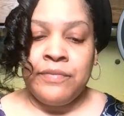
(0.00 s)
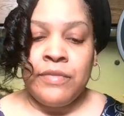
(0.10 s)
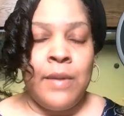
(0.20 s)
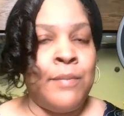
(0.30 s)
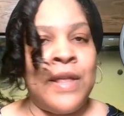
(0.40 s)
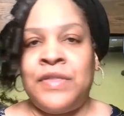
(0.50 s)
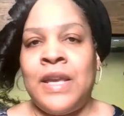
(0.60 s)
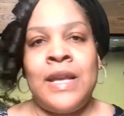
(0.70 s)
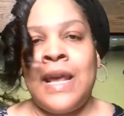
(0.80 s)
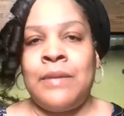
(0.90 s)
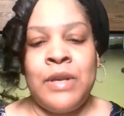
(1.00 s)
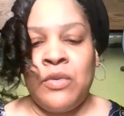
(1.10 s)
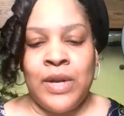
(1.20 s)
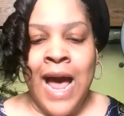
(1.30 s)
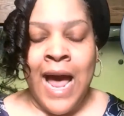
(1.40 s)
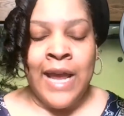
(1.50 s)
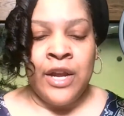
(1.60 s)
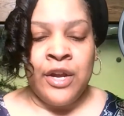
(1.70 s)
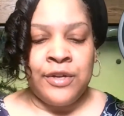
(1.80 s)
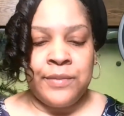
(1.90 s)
but then they'd be rehired